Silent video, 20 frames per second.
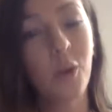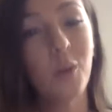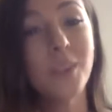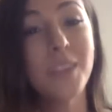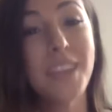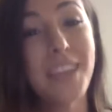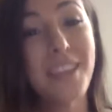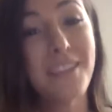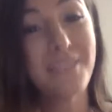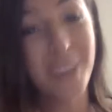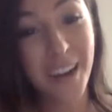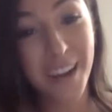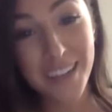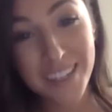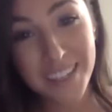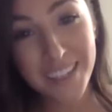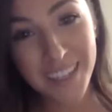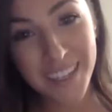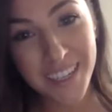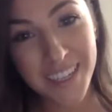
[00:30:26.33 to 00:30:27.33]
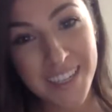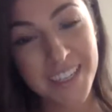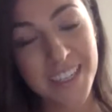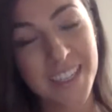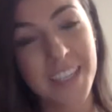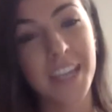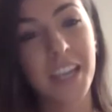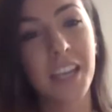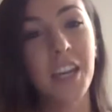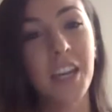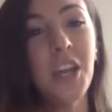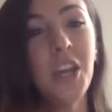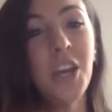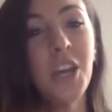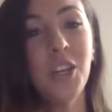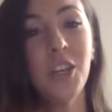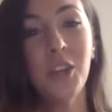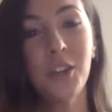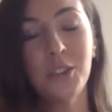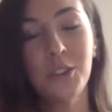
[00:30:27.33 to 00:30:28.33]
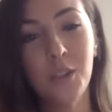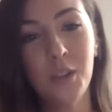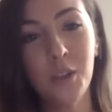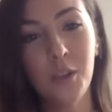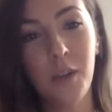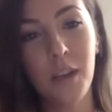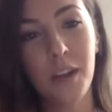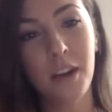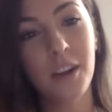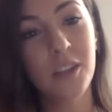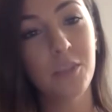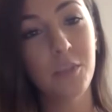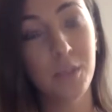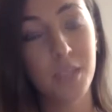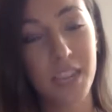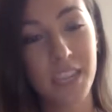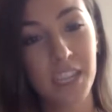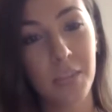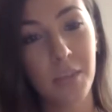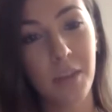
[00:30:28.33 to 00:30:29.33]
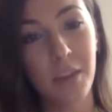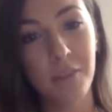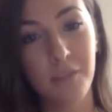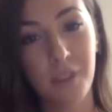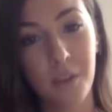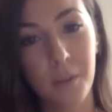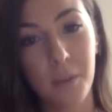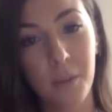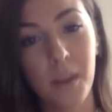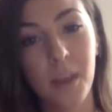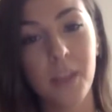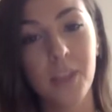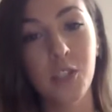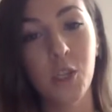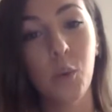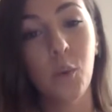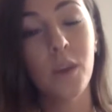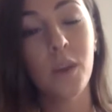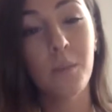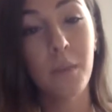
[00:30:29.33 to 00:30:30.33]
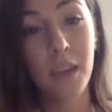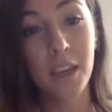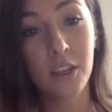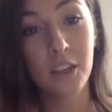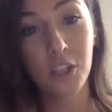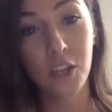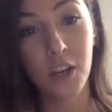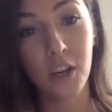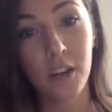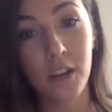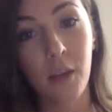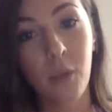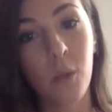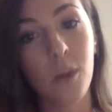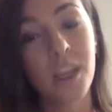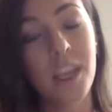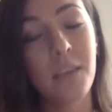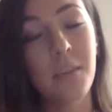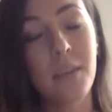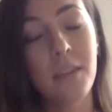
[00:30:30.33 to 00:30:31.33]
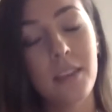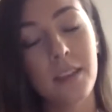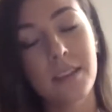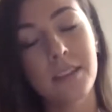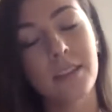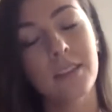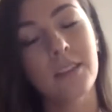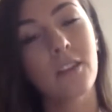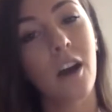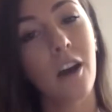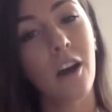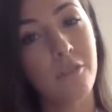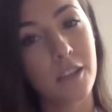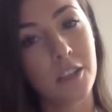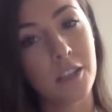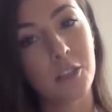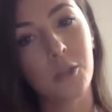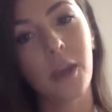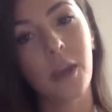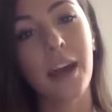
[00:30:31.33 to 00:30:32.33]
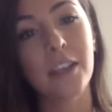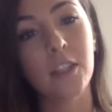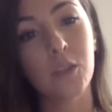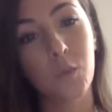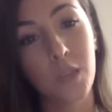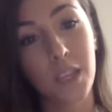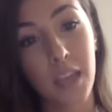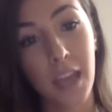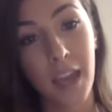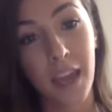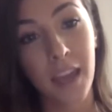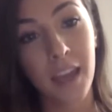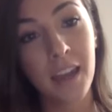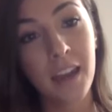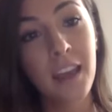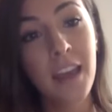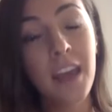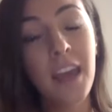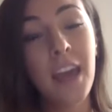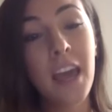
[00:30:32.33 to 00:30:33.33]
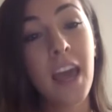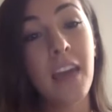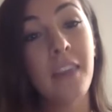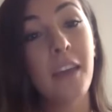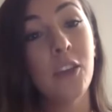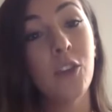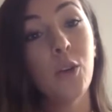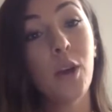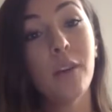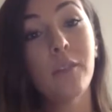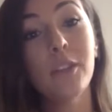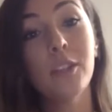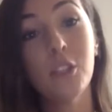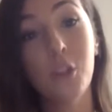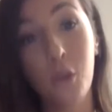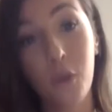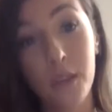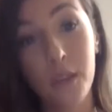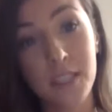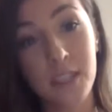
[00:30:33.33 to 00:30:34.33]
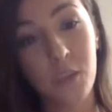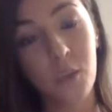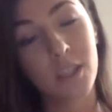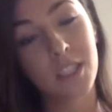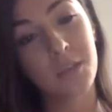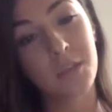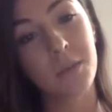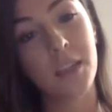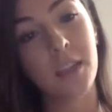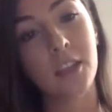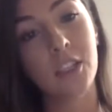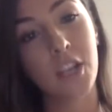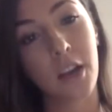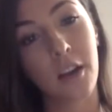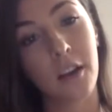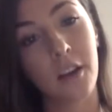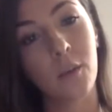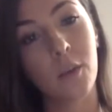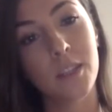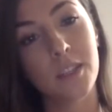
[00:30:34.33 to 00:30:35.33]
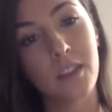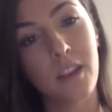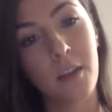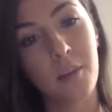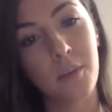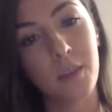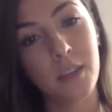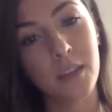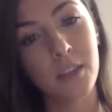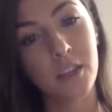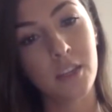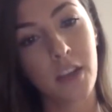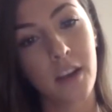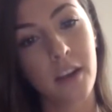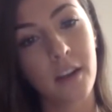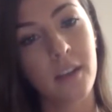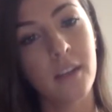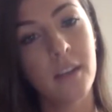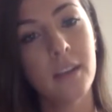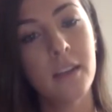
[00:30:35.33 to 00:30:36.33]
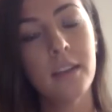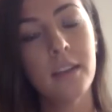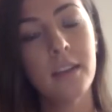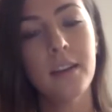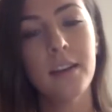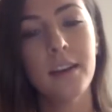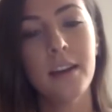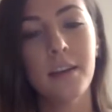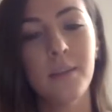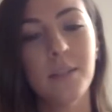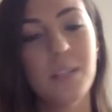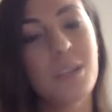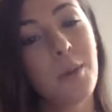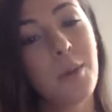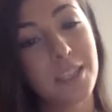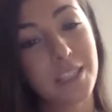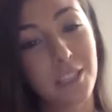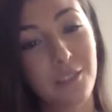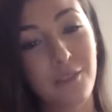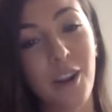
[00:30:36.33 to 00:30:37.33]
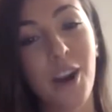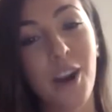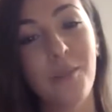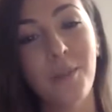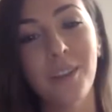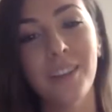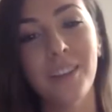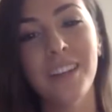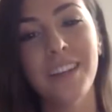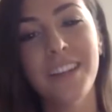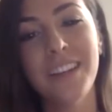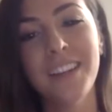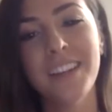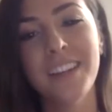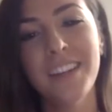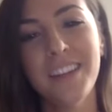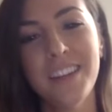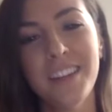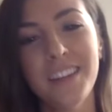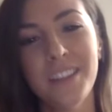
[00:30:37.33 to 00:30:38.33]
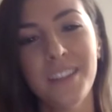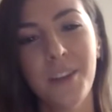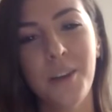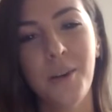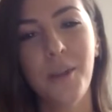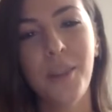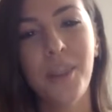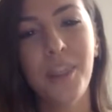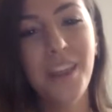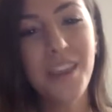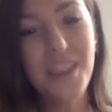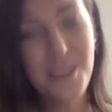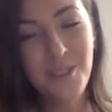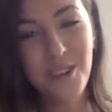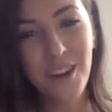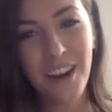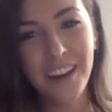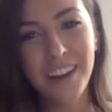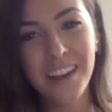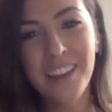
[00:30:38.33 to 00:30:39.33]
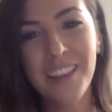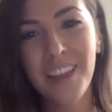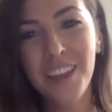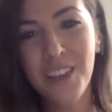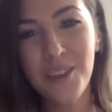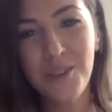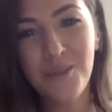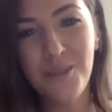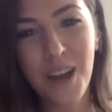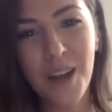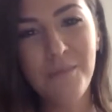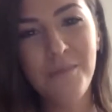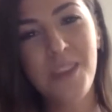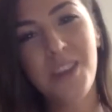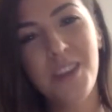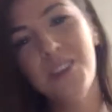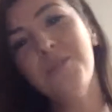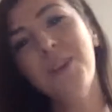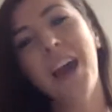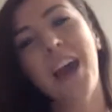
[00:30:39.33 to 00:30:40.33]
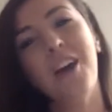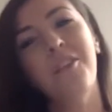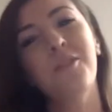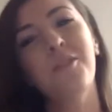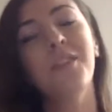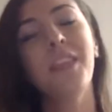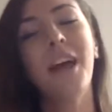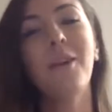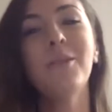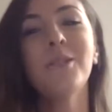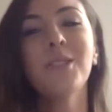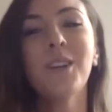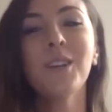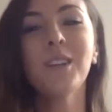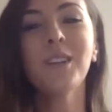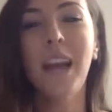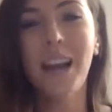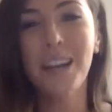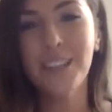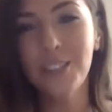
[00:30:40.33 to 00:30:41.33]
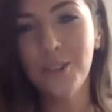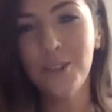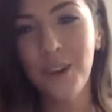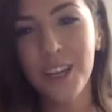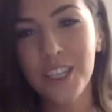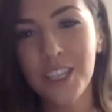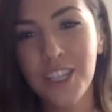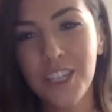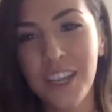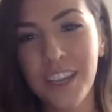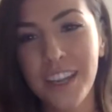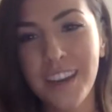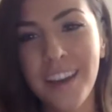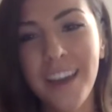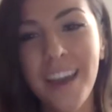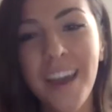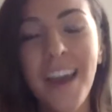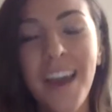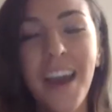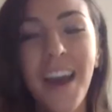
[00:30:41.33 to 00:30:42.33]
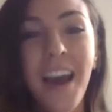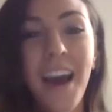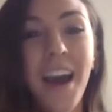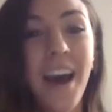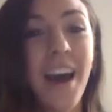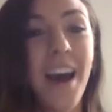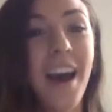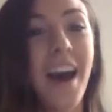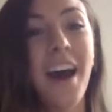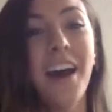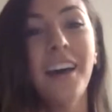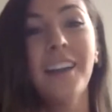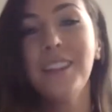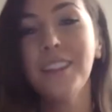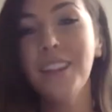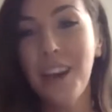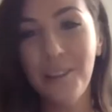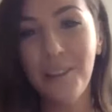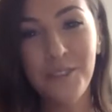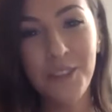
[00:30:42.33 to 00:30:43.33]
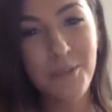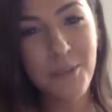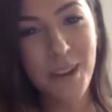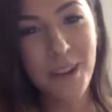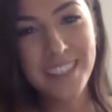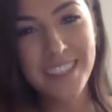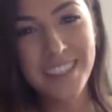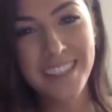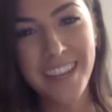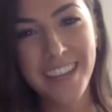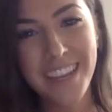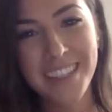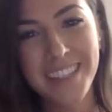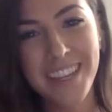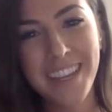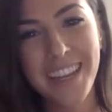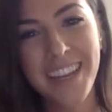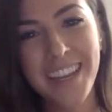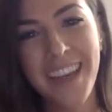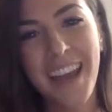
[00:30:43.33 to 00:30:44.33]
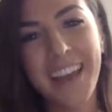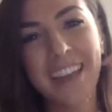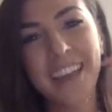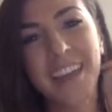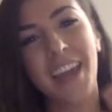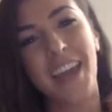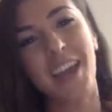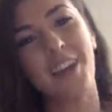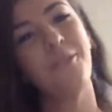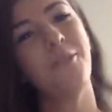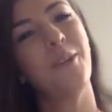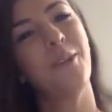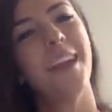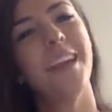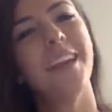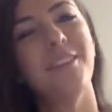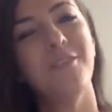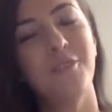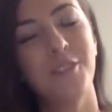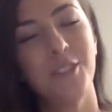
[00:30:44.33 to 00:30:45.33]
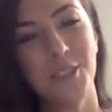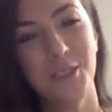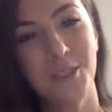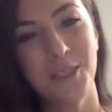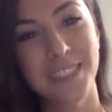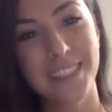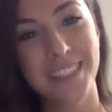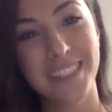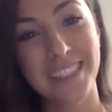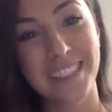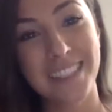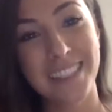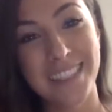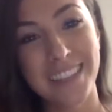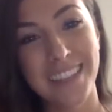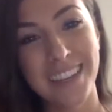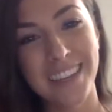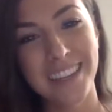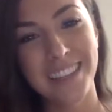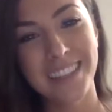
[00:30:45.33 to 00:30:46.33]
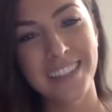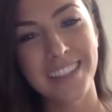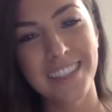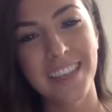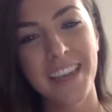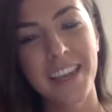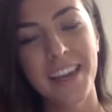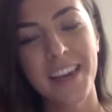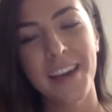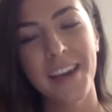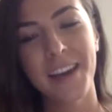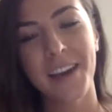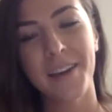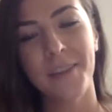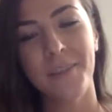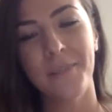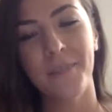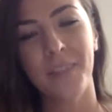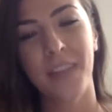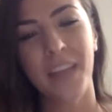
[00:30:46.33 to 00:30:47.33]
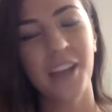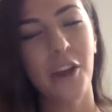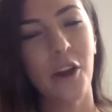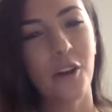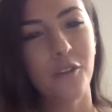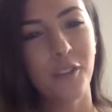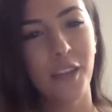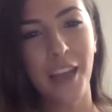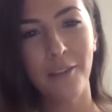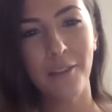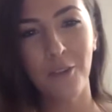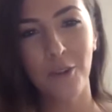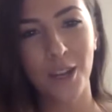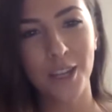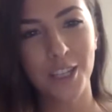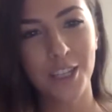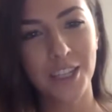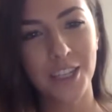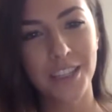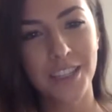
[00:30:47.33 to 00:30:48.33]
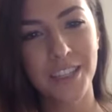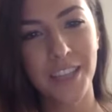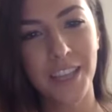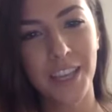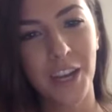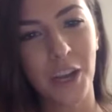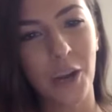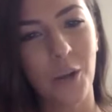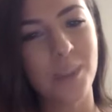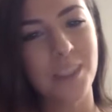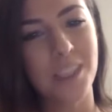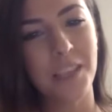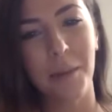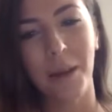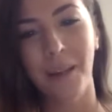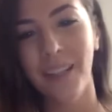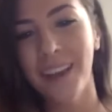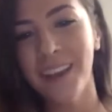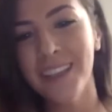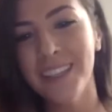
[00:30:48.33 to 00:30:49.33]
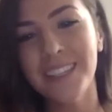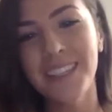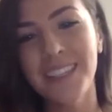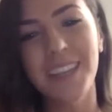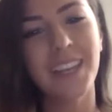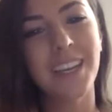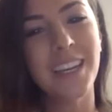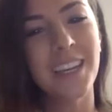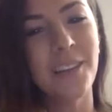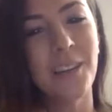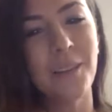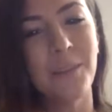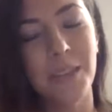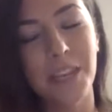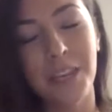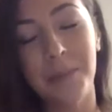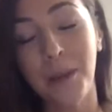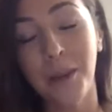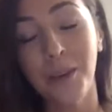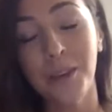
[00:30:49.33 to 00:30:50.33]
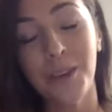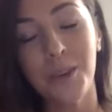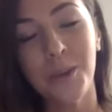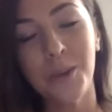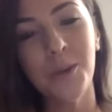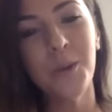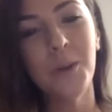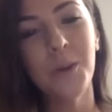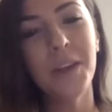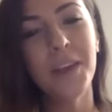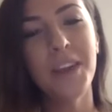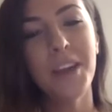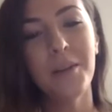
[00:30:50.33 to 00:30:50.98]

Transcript: We take it very seriously, and your student record is protected by FERPA. And so we make sure that we're keeping things as confidential as we can, and that you have a choice in what's being shared and what's not being shared to the best of our ability. So thank you, Connie. Thank you, Rob. Thank you, Catherine. That was our last question. I love the presentation. I can't wait for students to see this. I know if they have questions, they can always email us. They can email you.